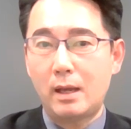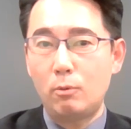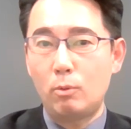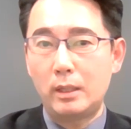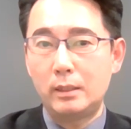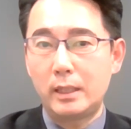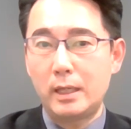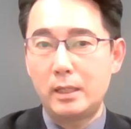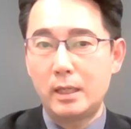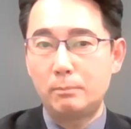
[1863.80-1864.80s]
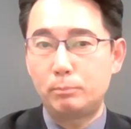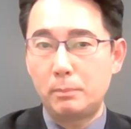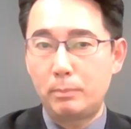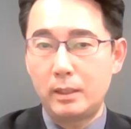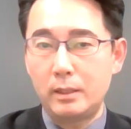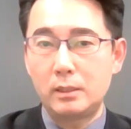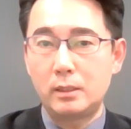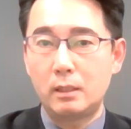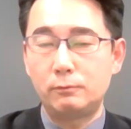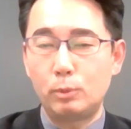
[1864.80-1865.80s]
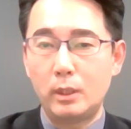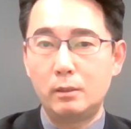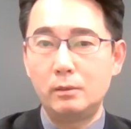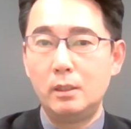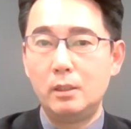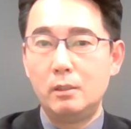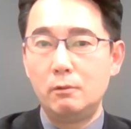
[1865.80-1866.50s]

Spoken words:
Taiwan cannot prepare itself well